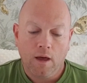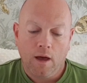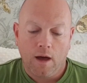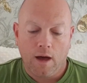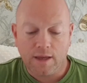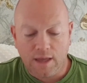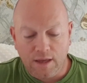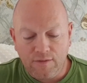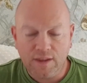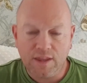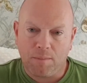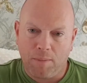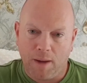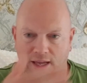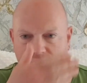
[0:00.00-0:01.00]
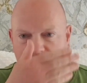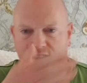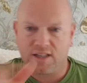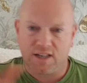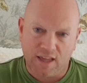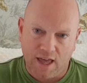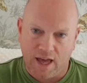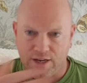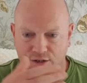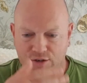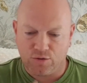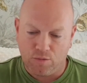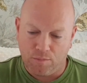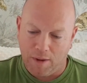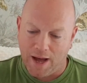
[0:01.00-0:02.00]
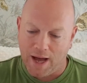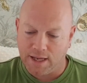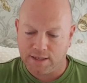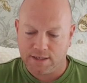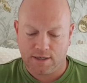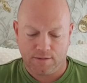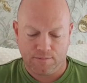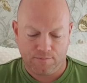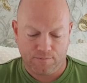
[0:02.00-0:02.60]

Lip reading: and giving the pens an occasional bat,